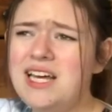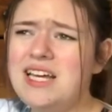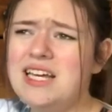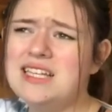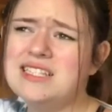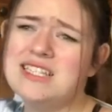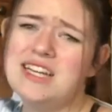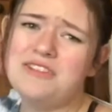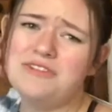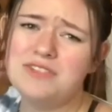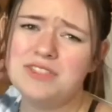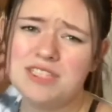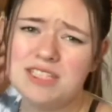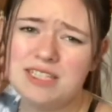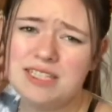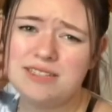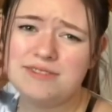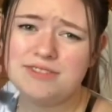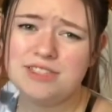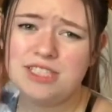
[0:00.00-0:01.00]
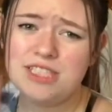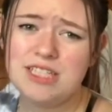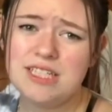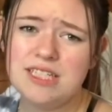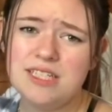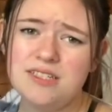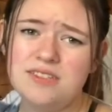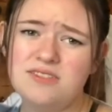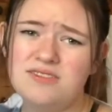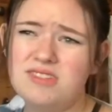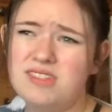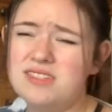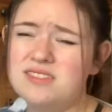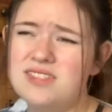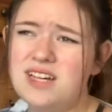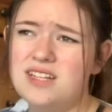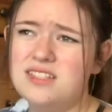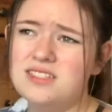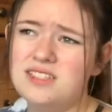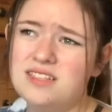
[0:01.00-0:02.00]
It's out for delivery, well,
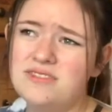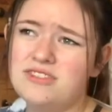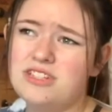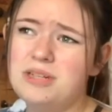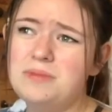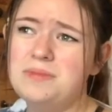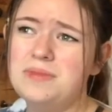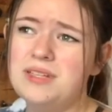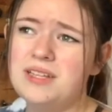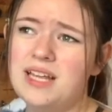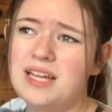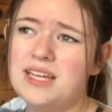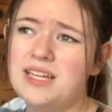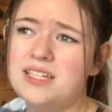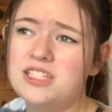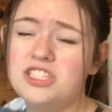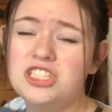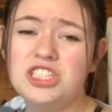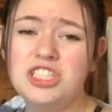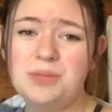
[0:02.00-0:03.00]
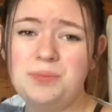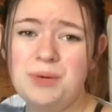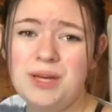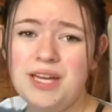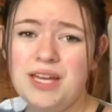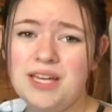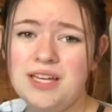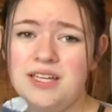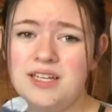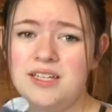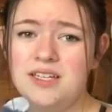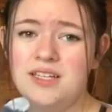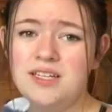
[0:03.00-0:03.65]
not delivery, but like shipping